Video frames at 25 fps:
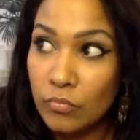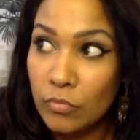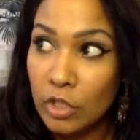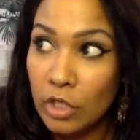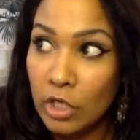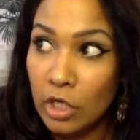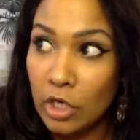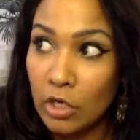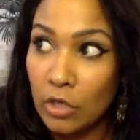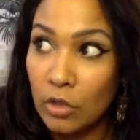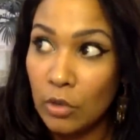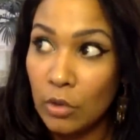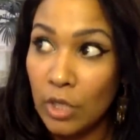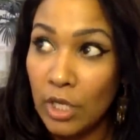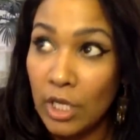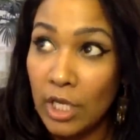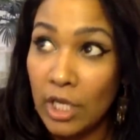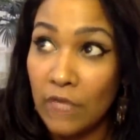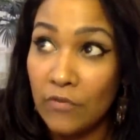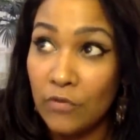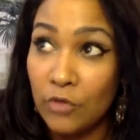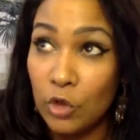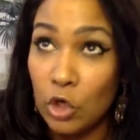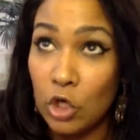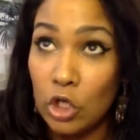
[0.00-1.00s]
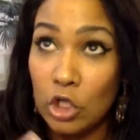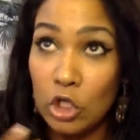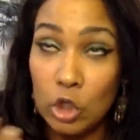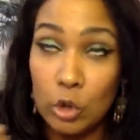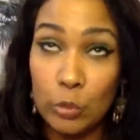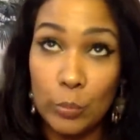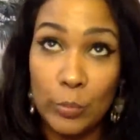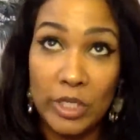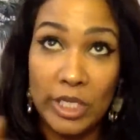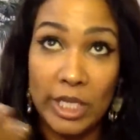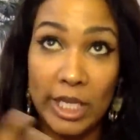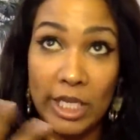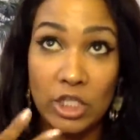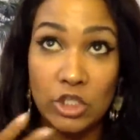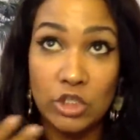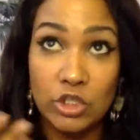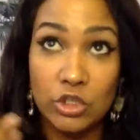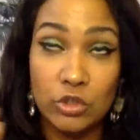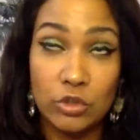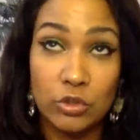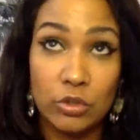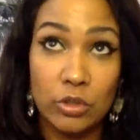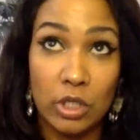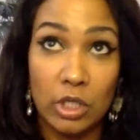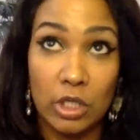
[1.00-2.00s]
you know, if your
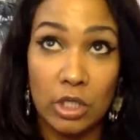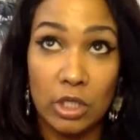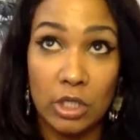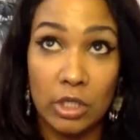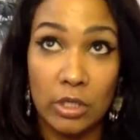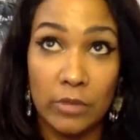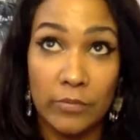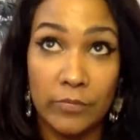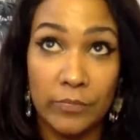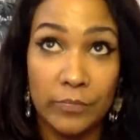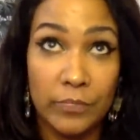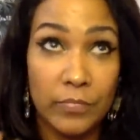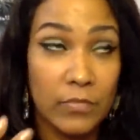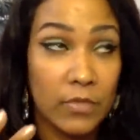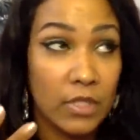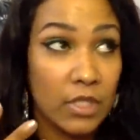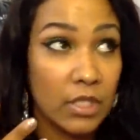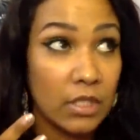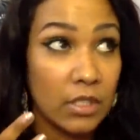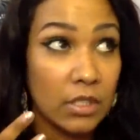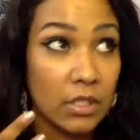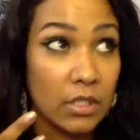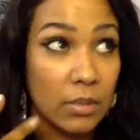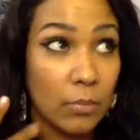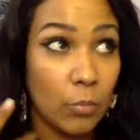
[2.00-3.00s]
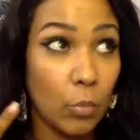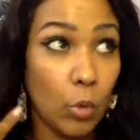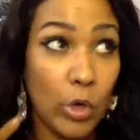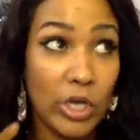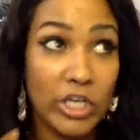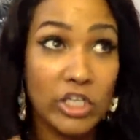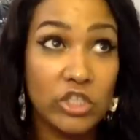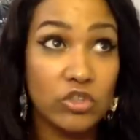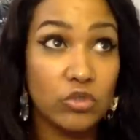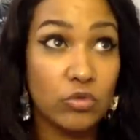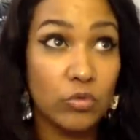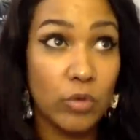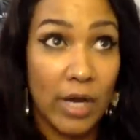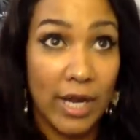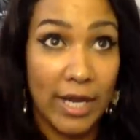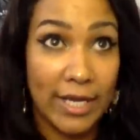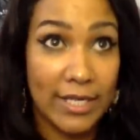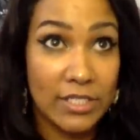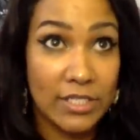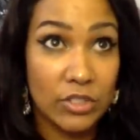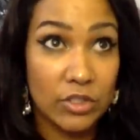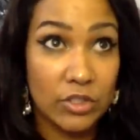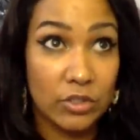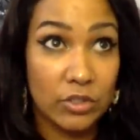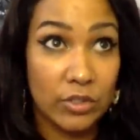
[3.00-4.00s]
illumination uh,
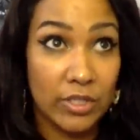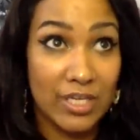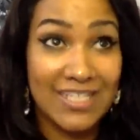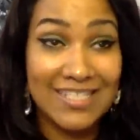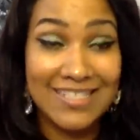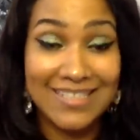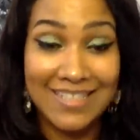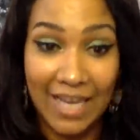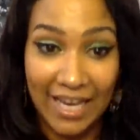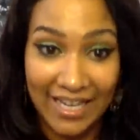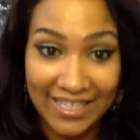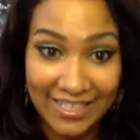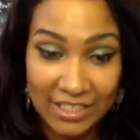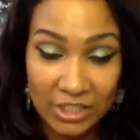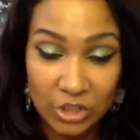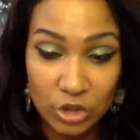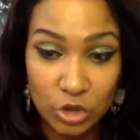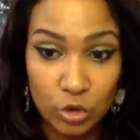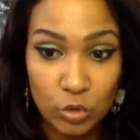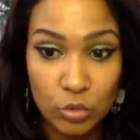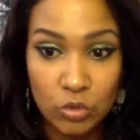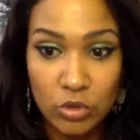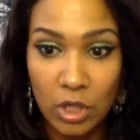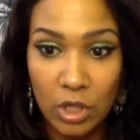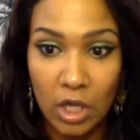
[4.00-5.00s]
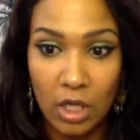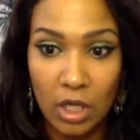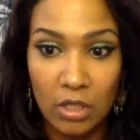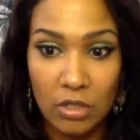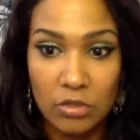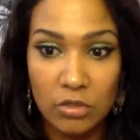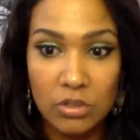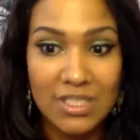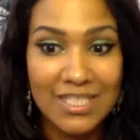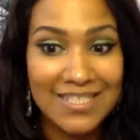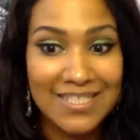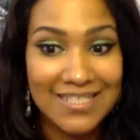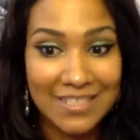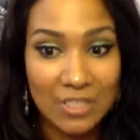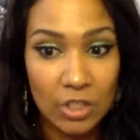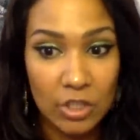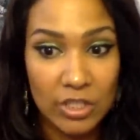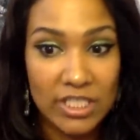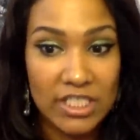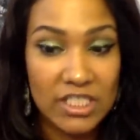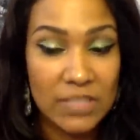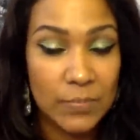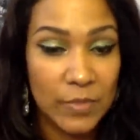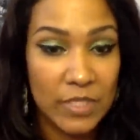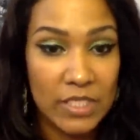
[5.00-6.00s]
moisturizer is $92, it's
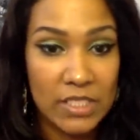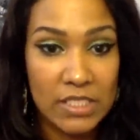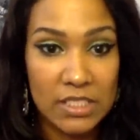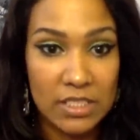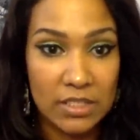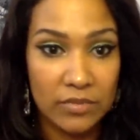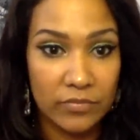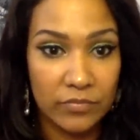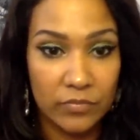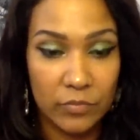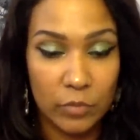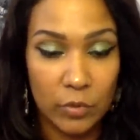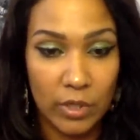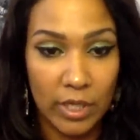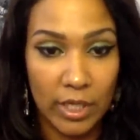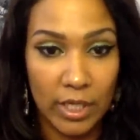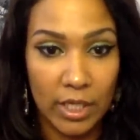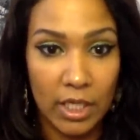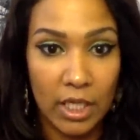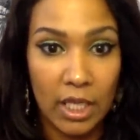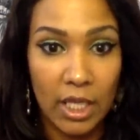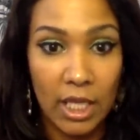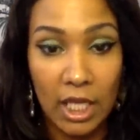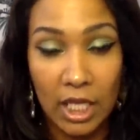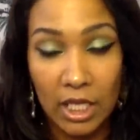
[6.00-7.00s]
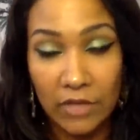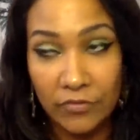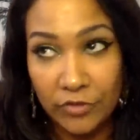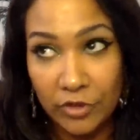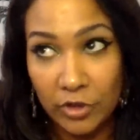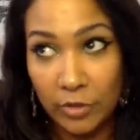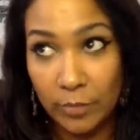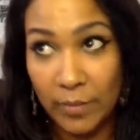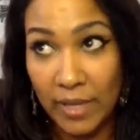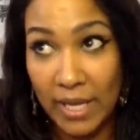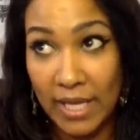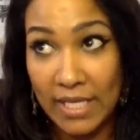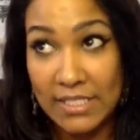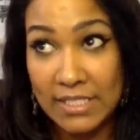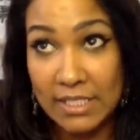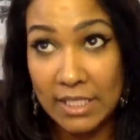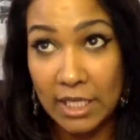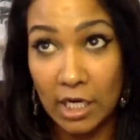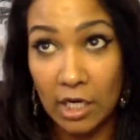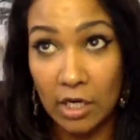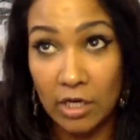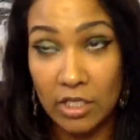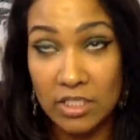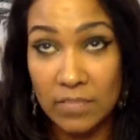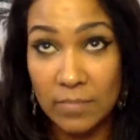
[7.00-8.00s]
still expensive, okay? If your
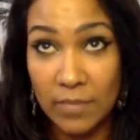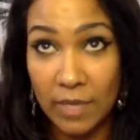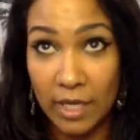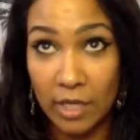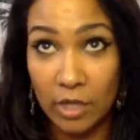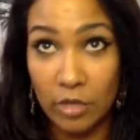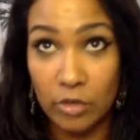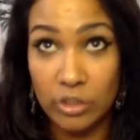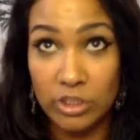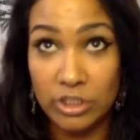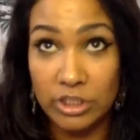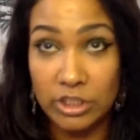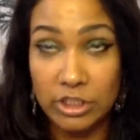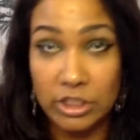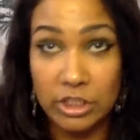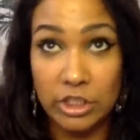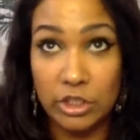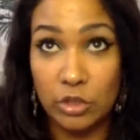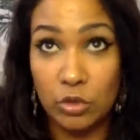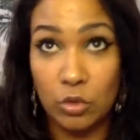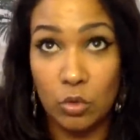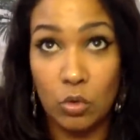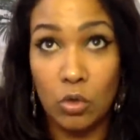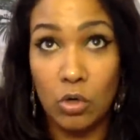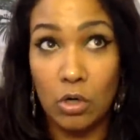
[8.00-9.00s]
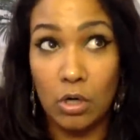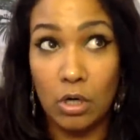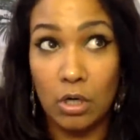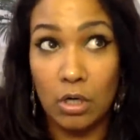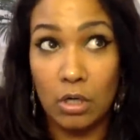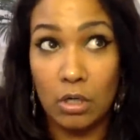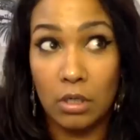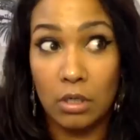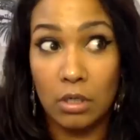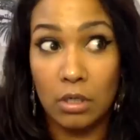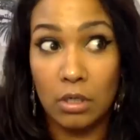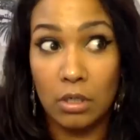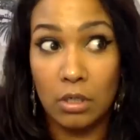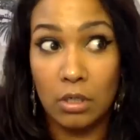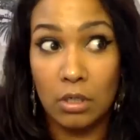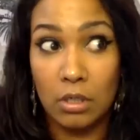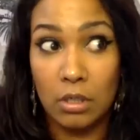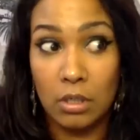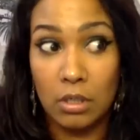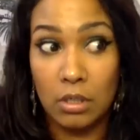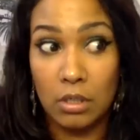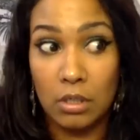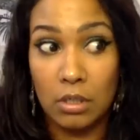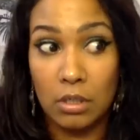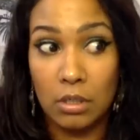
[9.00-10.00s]
mascara is by Christian Dior
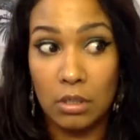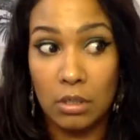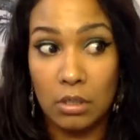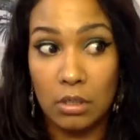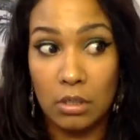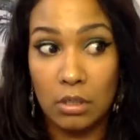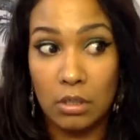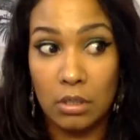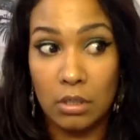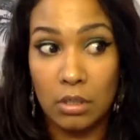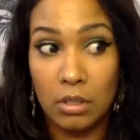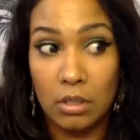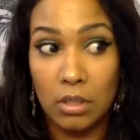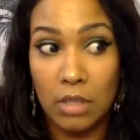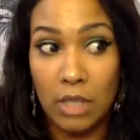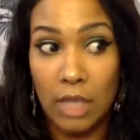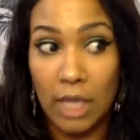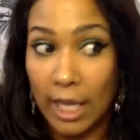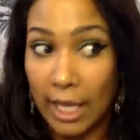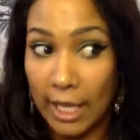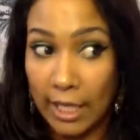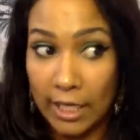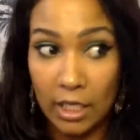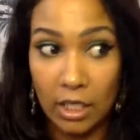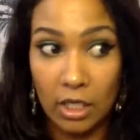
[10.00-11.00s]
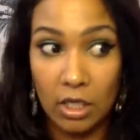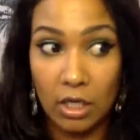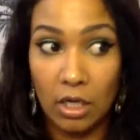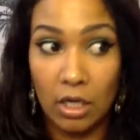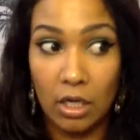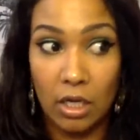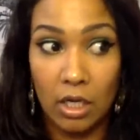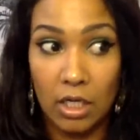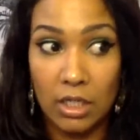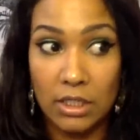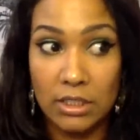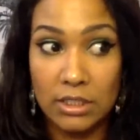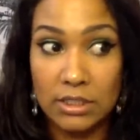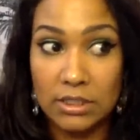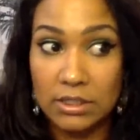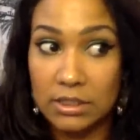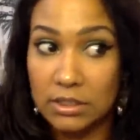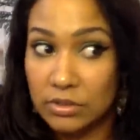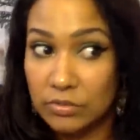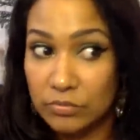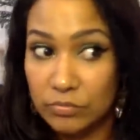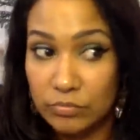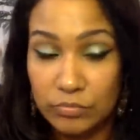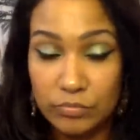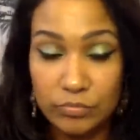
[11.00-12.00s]
and it
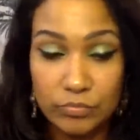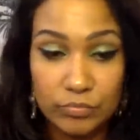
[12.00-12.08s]
costs